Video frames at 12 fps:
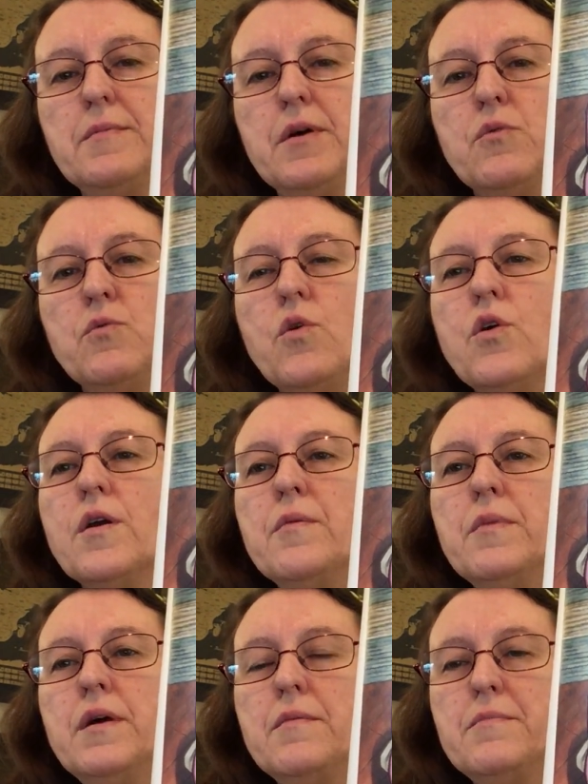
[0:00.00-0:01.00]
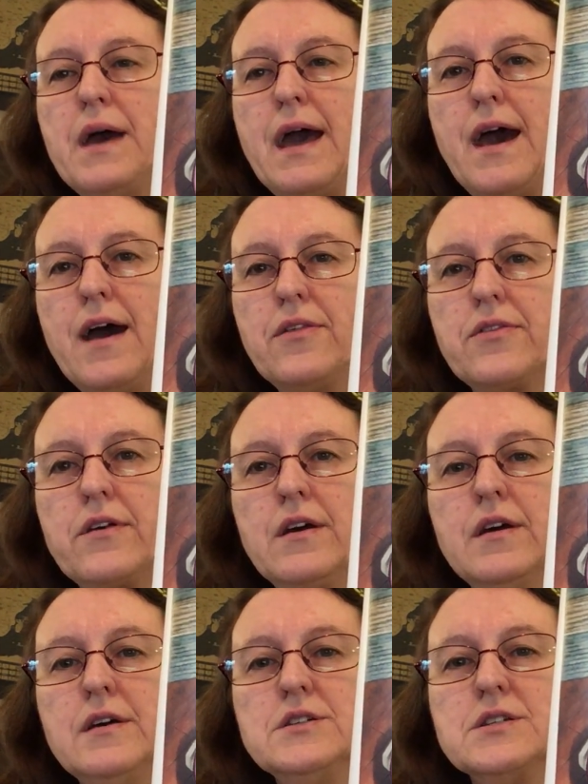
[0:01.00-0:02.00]
A warm bath,
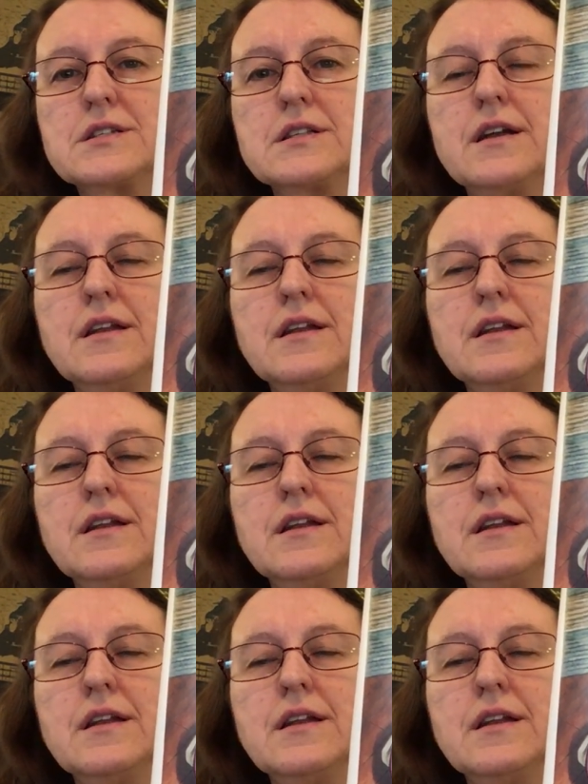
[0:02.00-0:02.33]
just